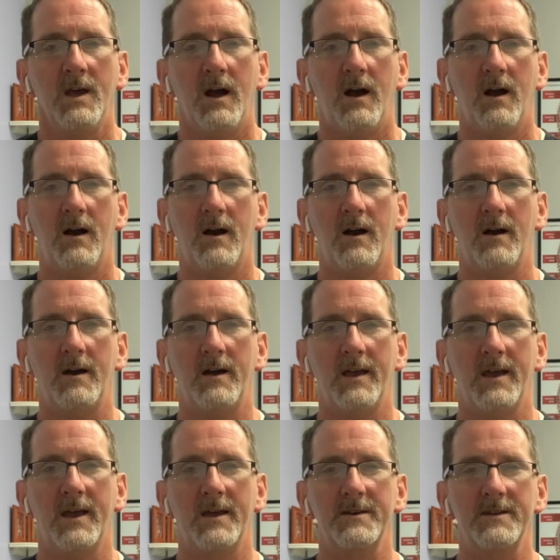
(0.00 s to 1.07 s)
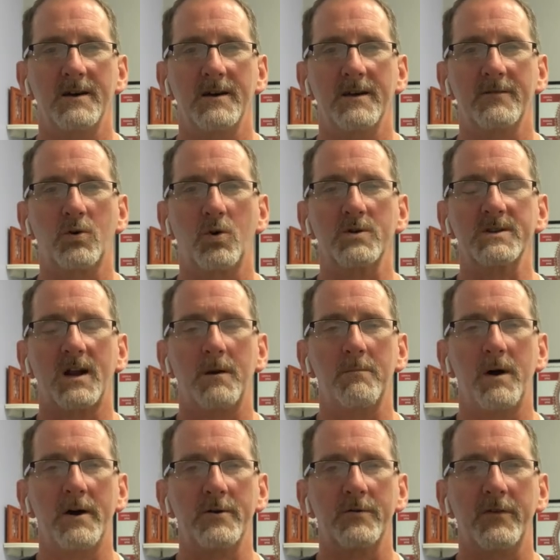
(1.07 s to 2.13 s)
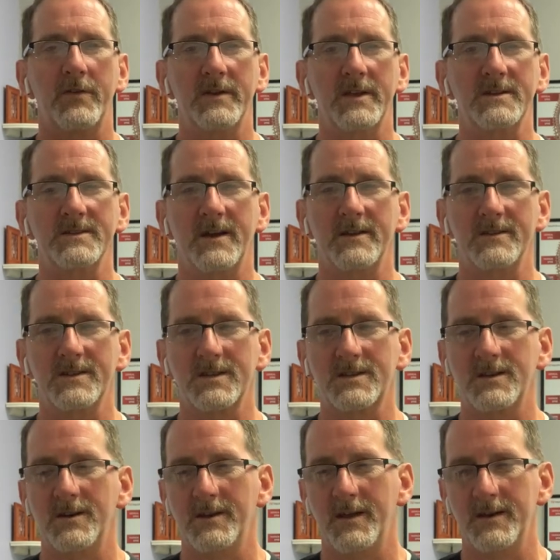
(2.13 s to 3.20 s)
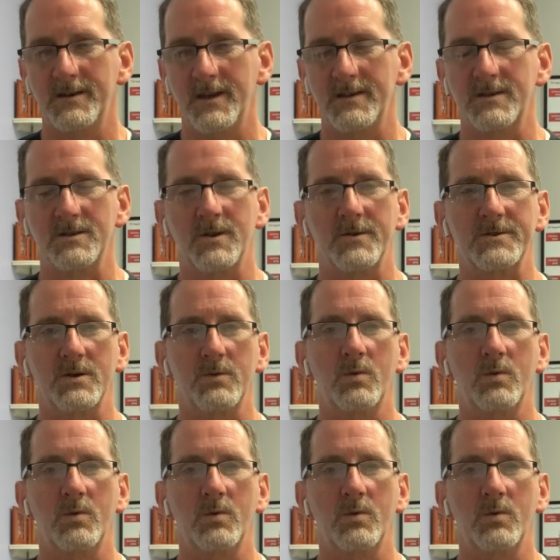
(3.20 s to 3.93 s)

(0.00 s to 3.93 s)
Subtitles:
And of course, our motto for the next 60 to 90 days is also,